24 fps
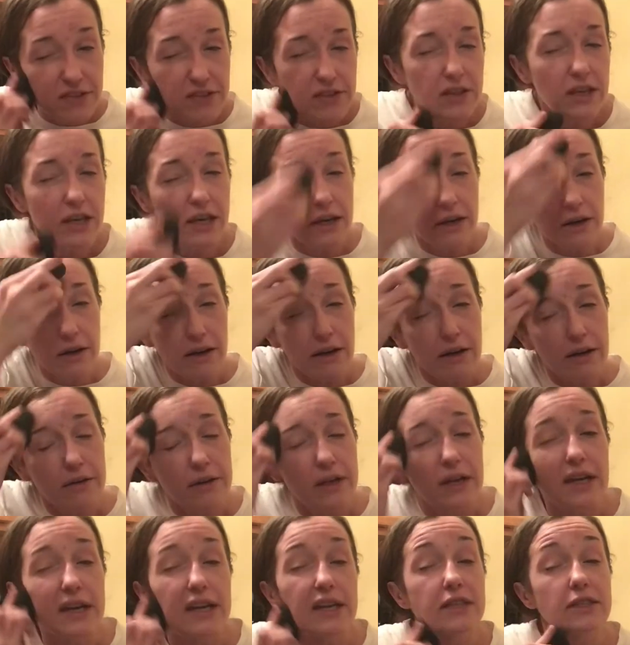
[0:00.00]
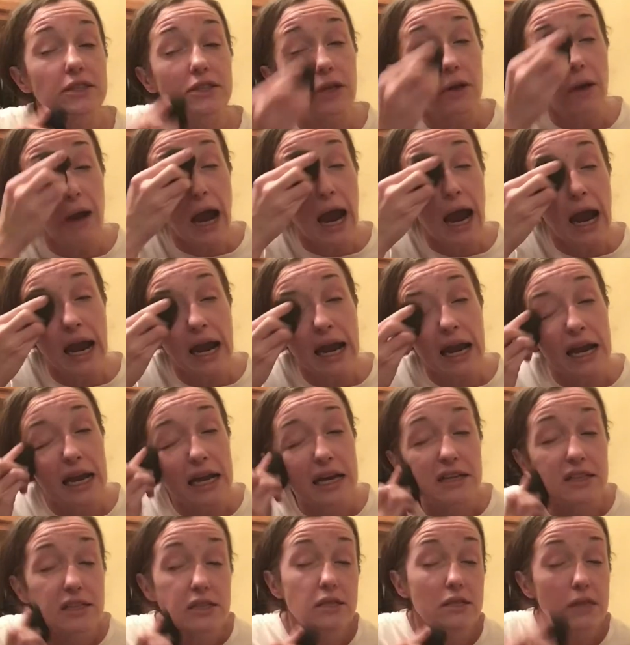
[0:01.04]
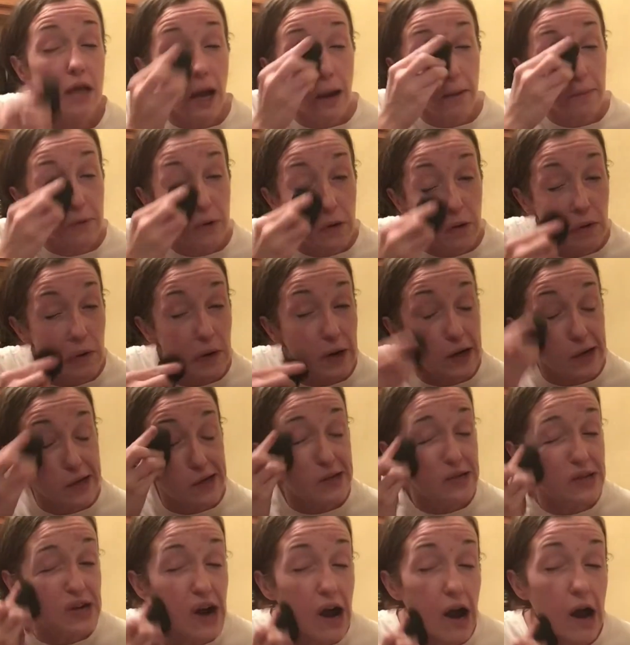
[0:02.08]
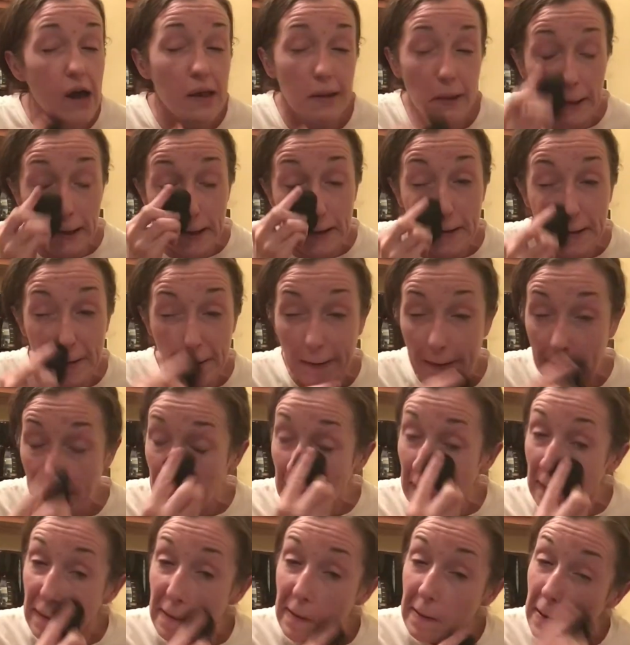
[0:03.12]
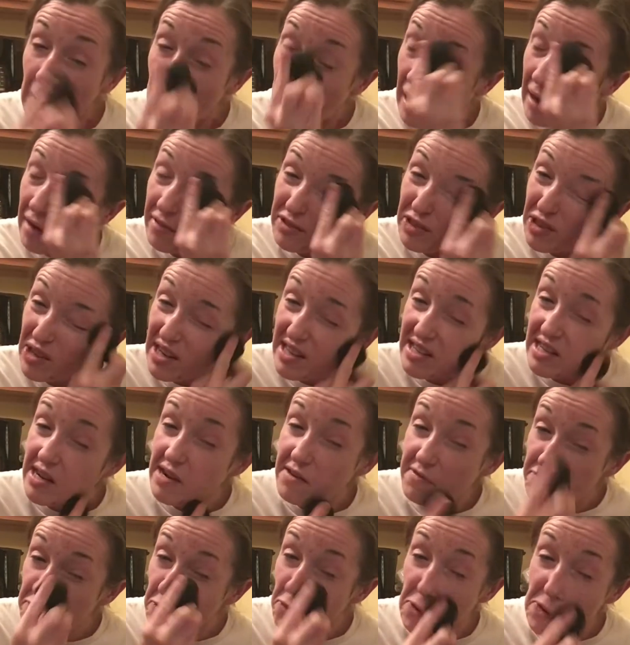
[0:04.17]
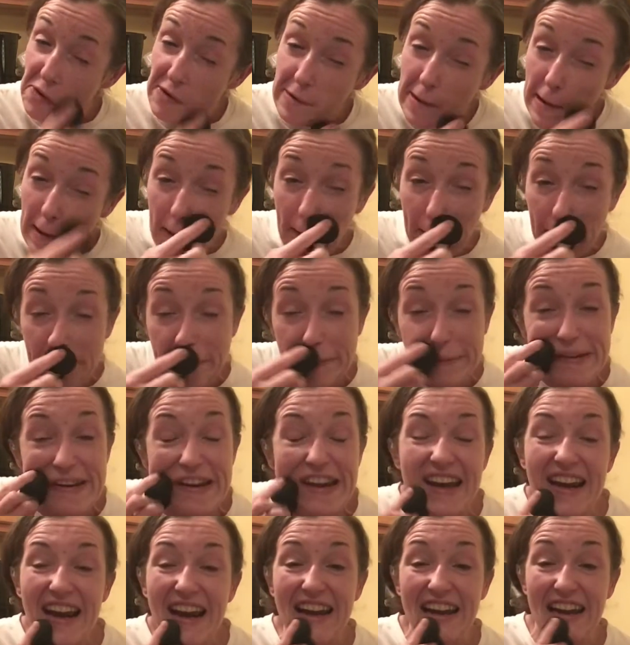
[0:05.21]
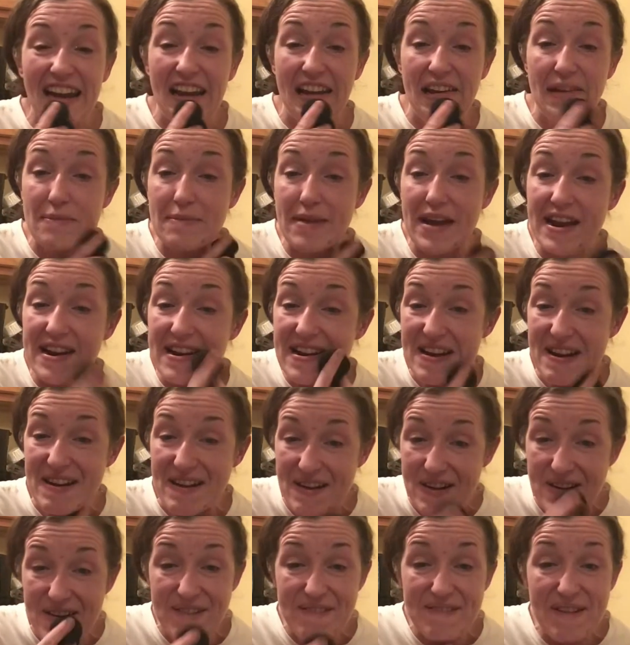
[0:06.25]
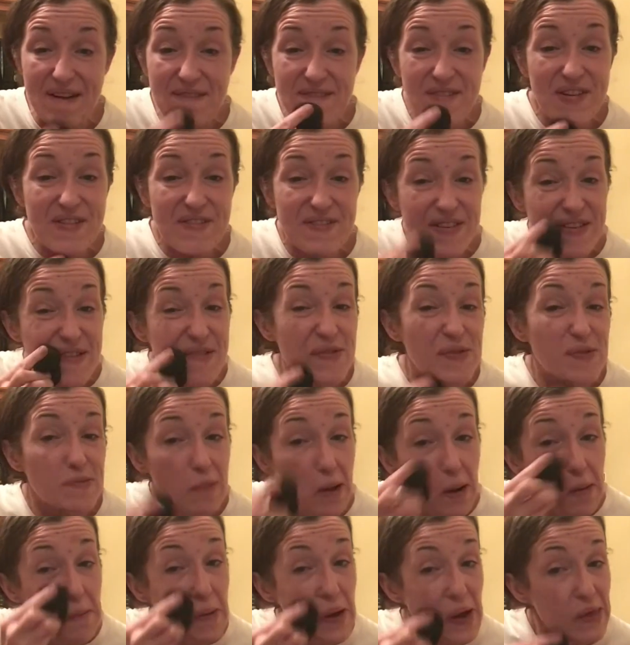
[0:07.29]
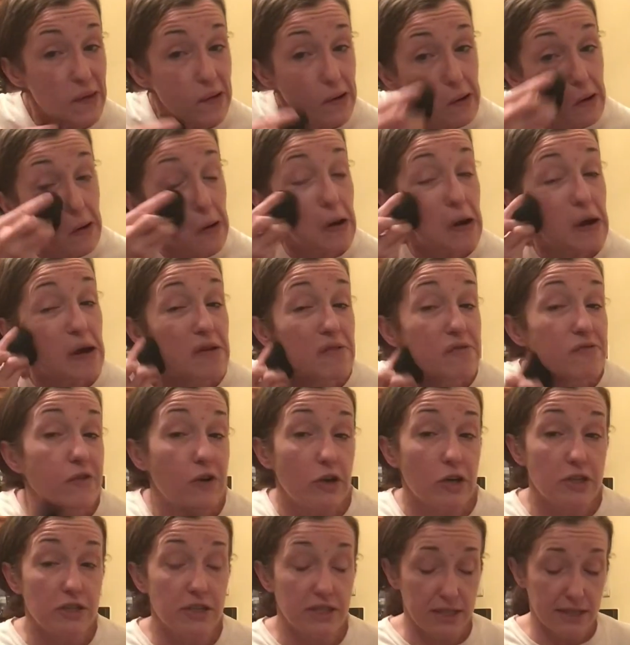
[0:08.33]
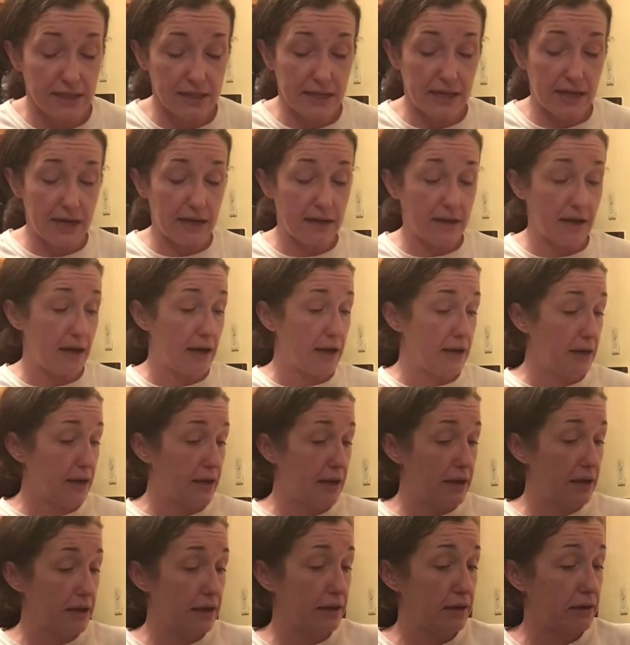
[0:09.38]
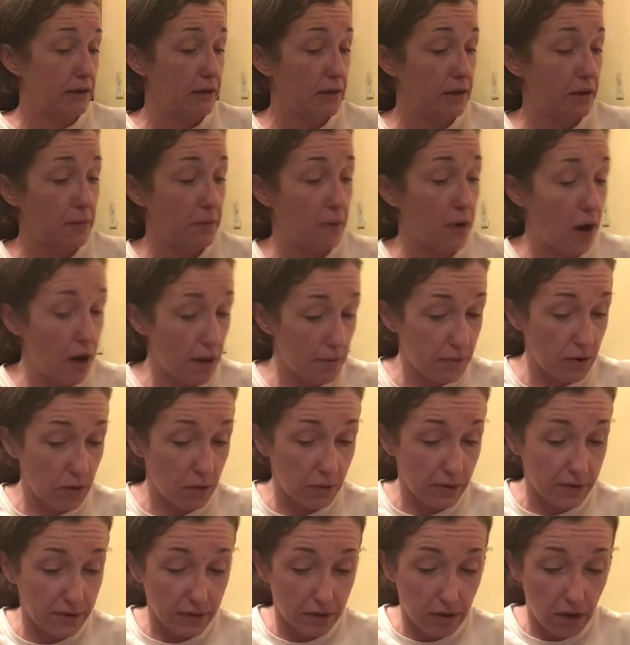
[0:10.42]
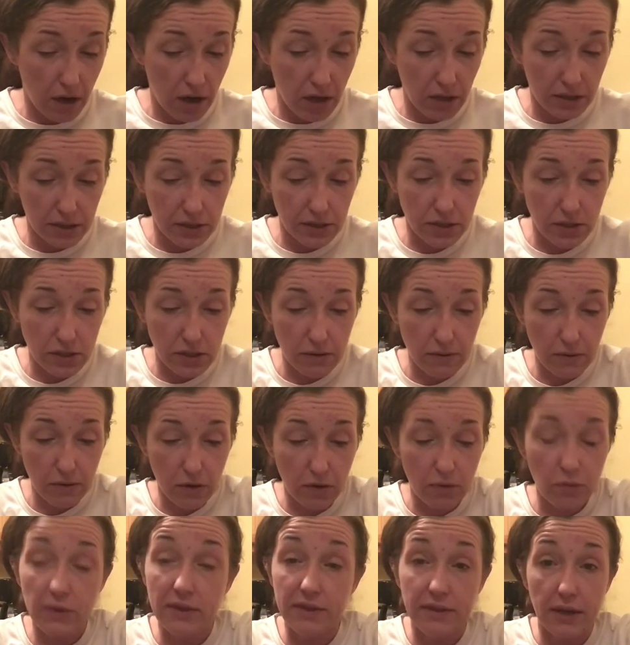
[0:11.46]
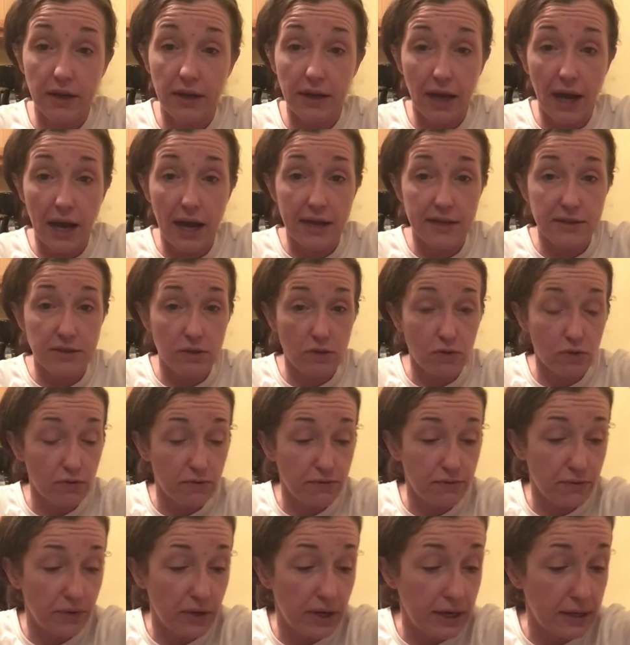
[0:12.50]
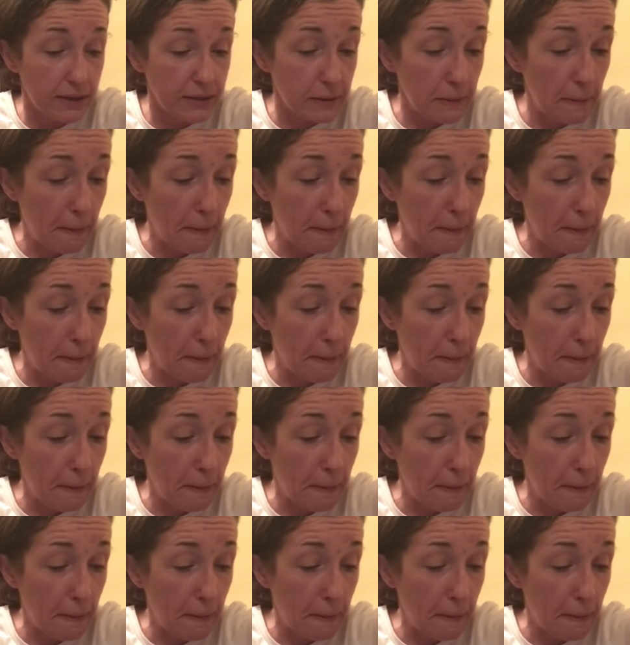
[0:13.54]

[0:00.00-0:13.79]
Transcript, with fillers: year. Okay. So I had to stop going to college after I'd done four years. And I came back home. I moved in with my mother at first, and then I got an apartment with a college or with a high school friend.